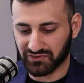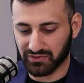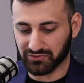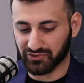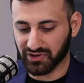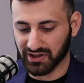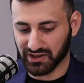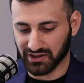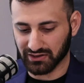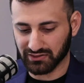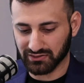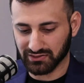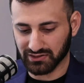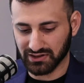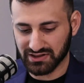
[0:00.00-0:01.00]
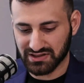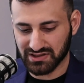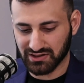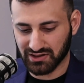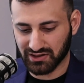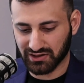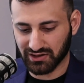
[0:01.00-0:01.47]
from reading,
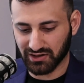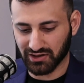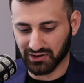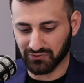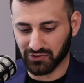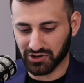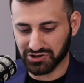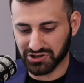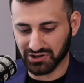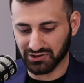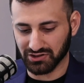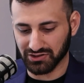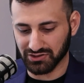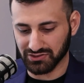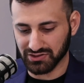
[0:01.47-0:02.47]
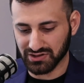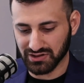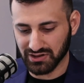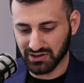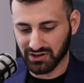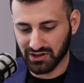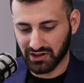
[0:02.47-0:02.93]
listening, and watching the news.
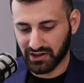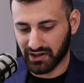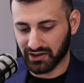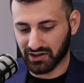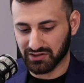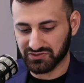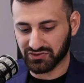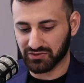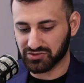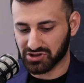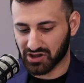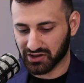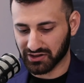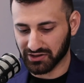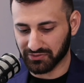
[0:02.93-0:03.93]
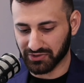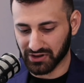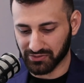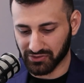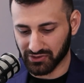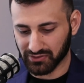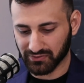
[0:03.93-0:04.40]
It comes from talking to
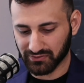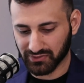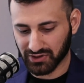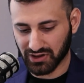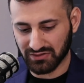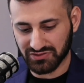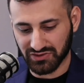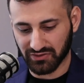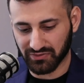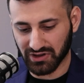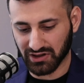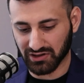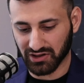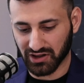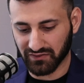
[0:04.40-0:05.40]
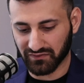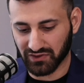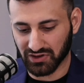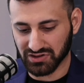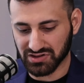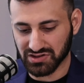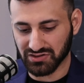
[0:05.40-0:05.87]
people. It comes from being a
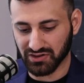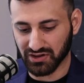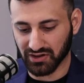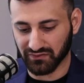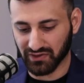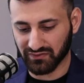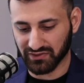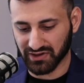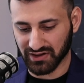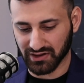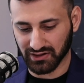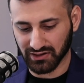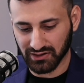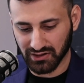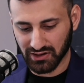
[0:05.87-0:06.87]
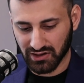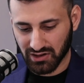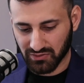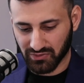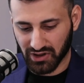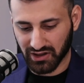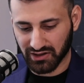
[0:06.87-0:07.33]
lifelong student of everything.
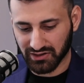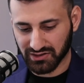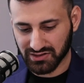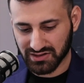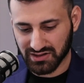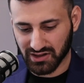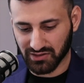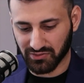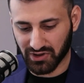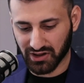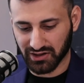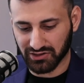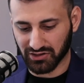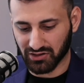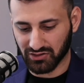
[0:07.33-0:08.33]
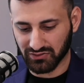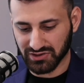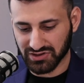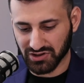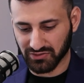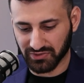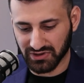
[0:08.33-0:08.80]
My ears and mind are
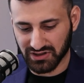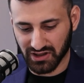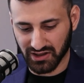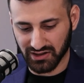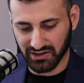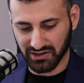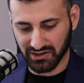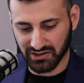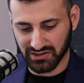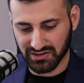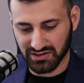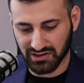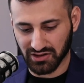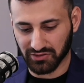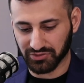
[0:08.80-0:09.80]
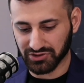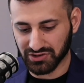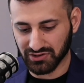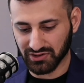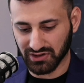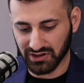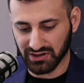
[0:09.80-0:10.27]
always open to ideas and
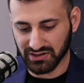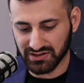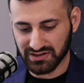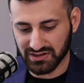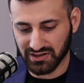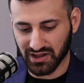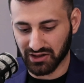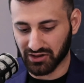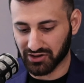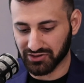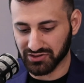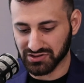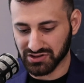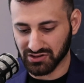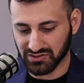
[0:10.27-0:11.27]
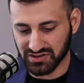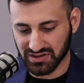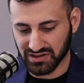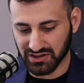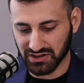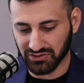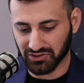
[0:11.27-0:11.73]
opportunities that others don't
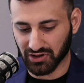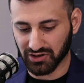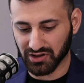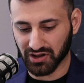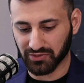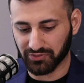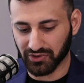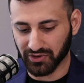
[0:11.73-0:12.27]
see or are not